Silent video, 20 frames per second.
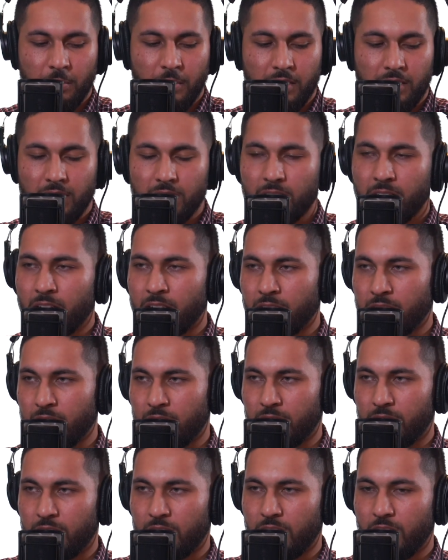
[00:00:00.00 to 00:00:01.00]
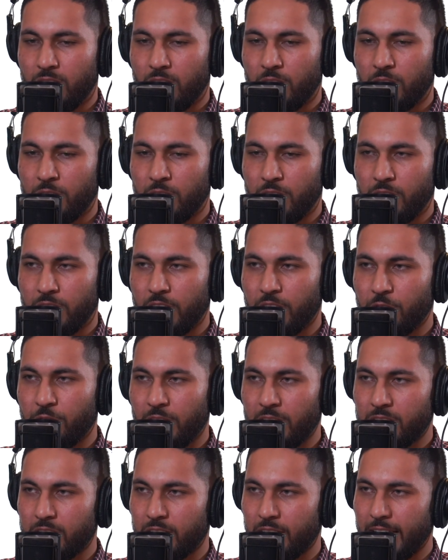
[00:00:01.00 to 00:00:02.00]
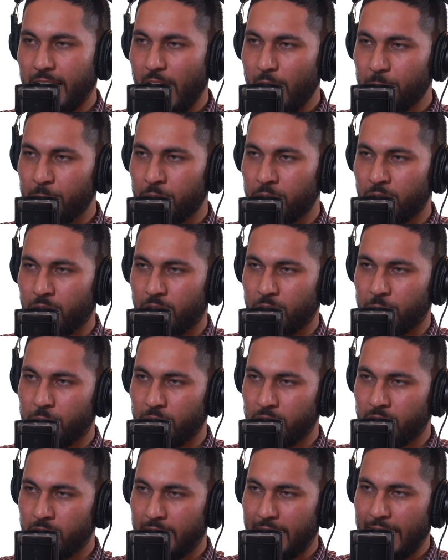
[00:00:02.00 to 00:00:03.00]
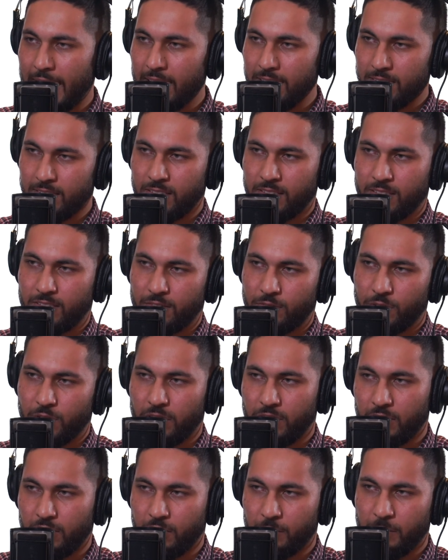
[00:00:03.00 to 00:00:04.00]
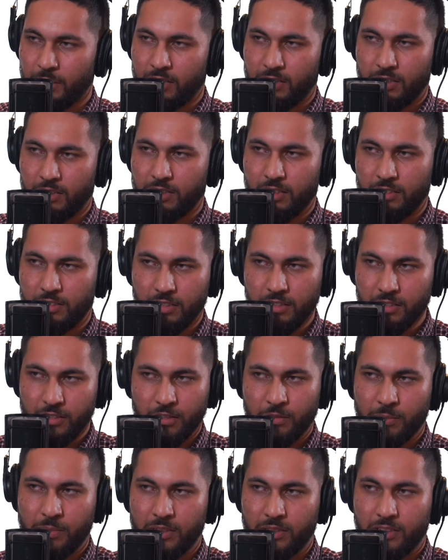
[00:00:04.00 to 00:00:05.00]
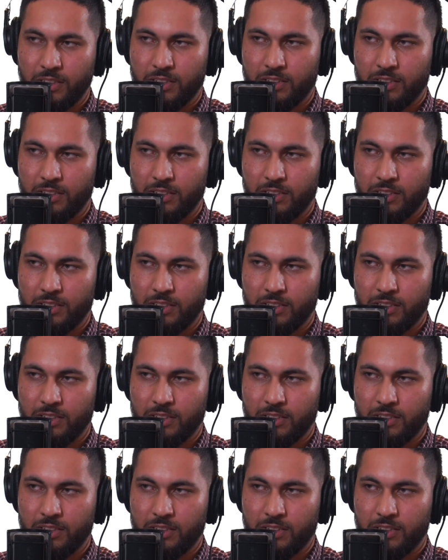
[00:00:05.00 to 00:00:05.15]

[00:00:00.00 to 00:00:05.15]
but these guys are investing capital on building ASICs for Ethereum, and they're continuing to build